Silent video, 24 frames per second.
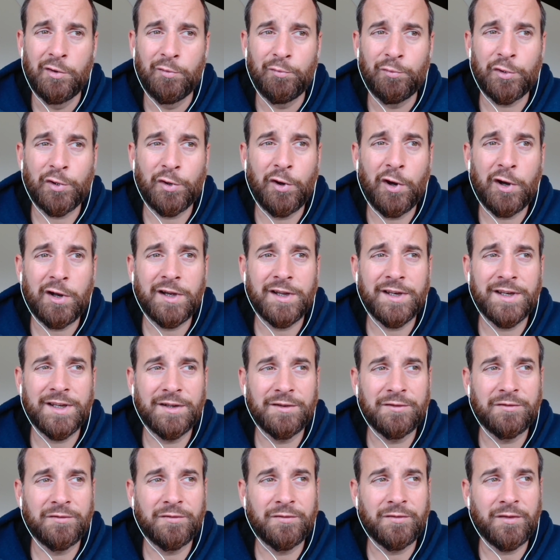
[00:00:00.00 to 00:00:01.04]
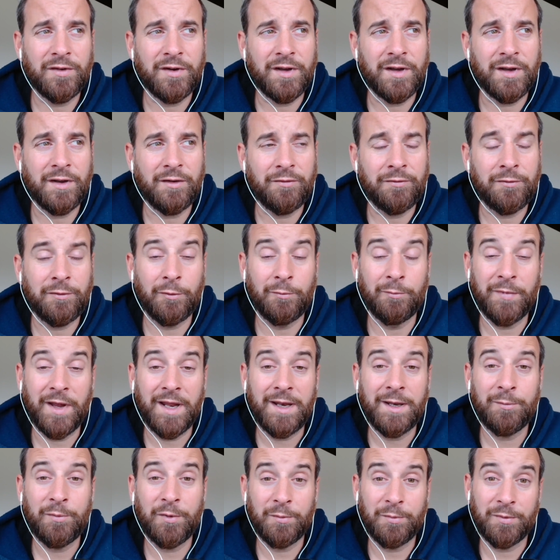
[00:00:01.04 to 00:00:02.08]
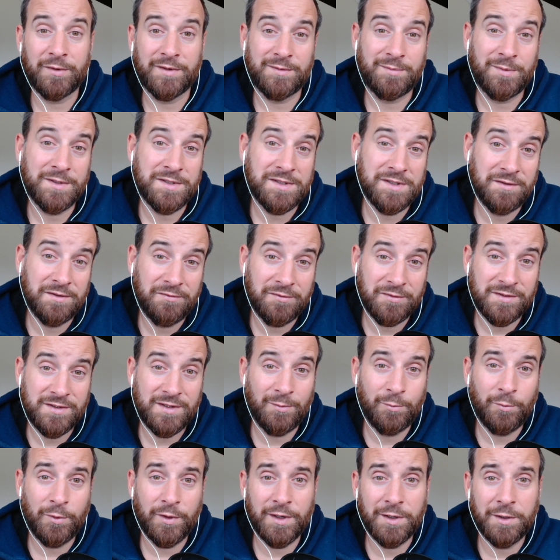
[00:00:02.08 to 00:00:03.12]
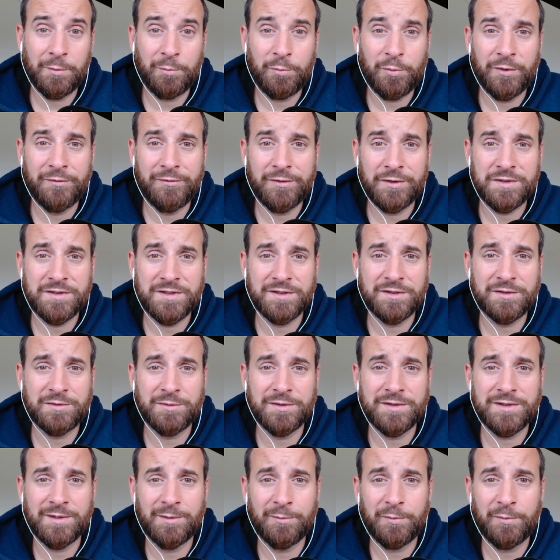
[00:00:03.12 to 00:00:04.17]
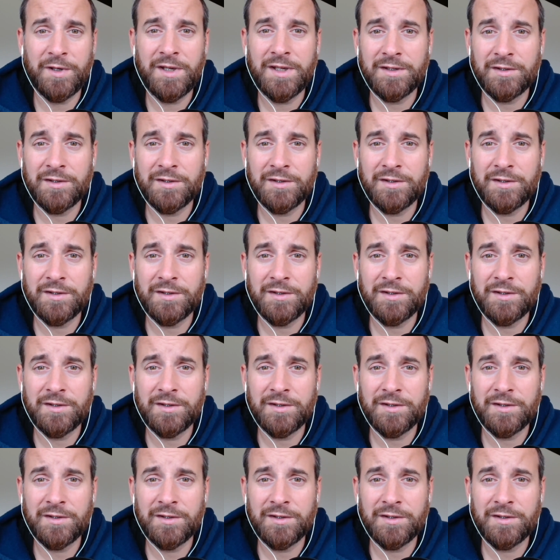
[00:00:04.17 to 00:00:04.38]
prerogative for many people, especially for someone in a privileged situation like me,